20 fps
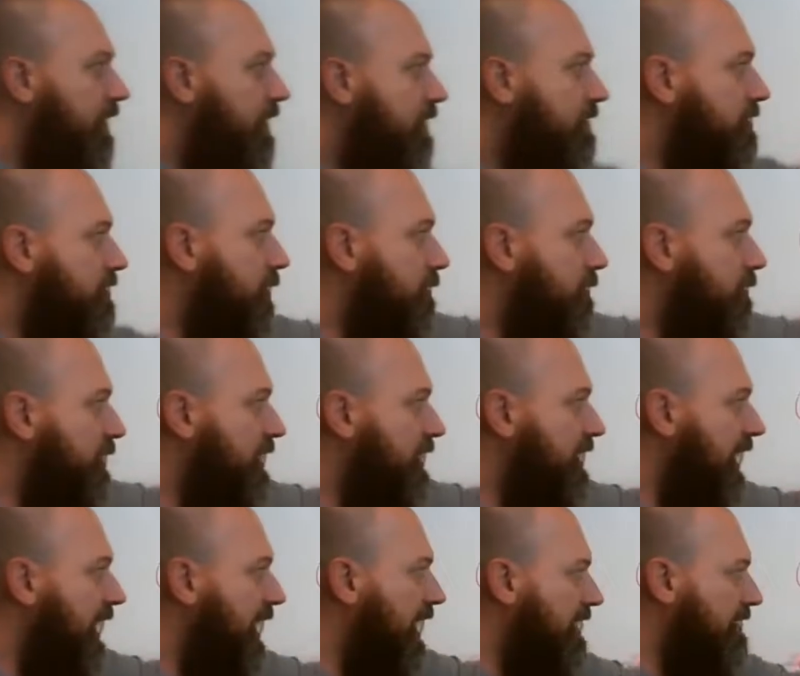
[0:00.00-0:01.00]
So
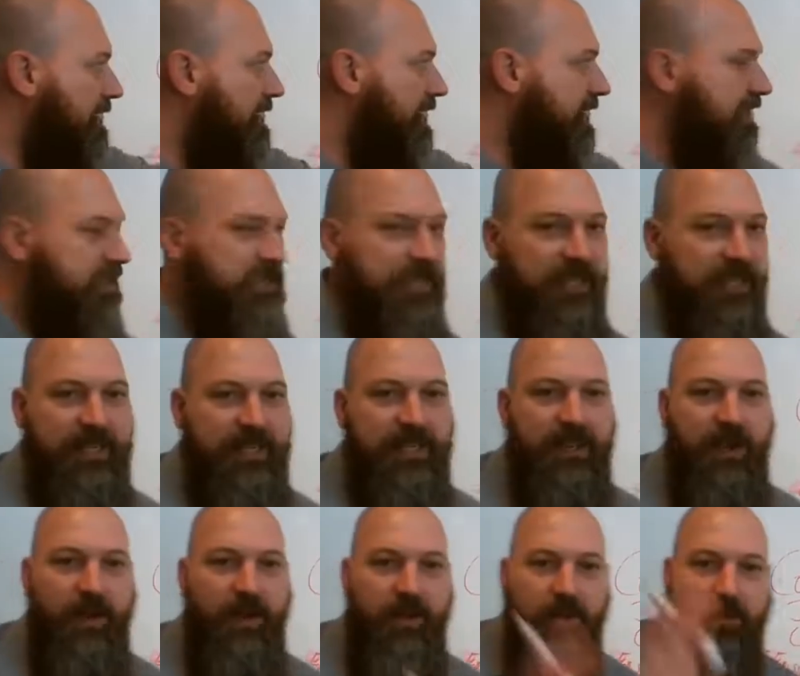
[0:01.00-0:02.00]
PITT
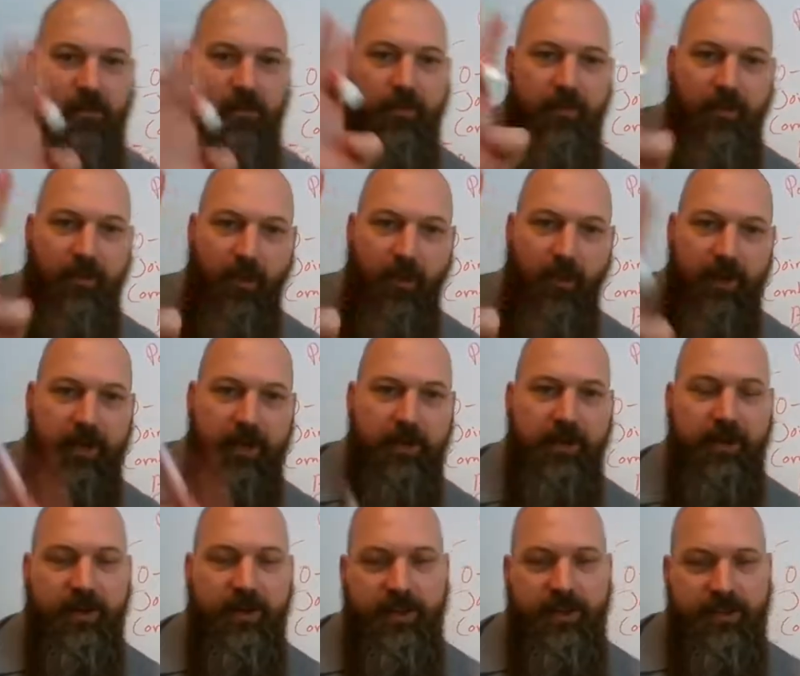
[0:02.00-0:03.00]
are the 4
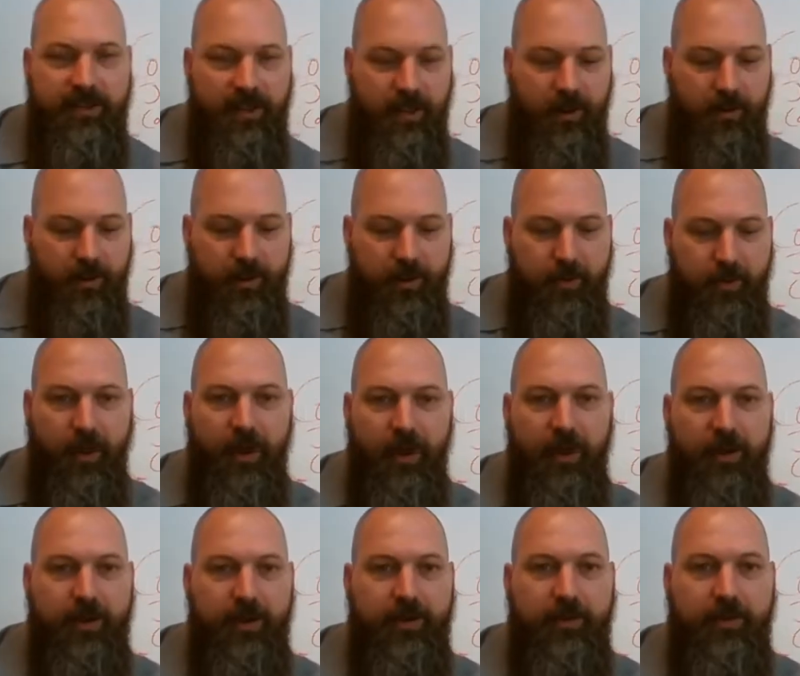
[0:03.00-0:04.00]
unities that are
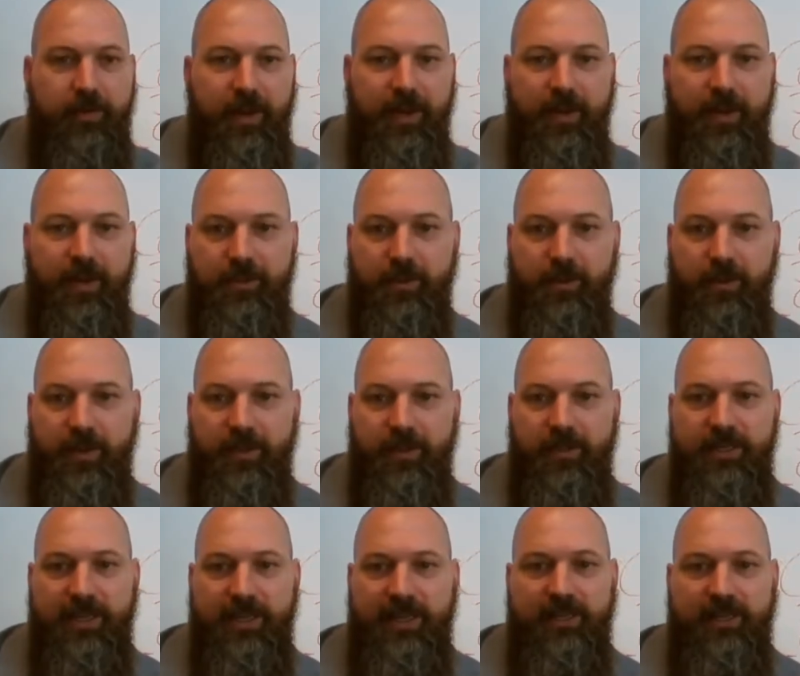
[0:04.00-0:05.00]
required to make a joint
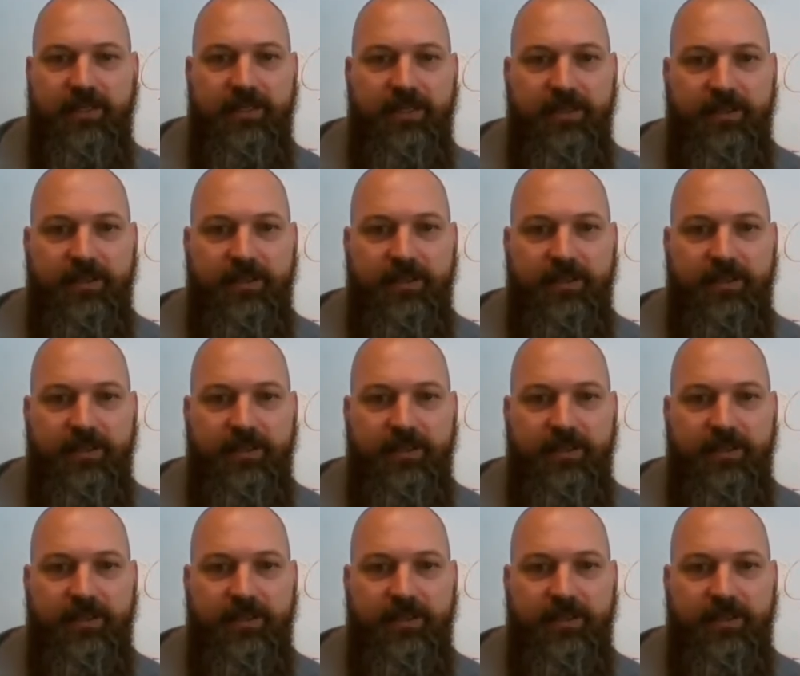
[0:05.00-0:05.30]
tenancy.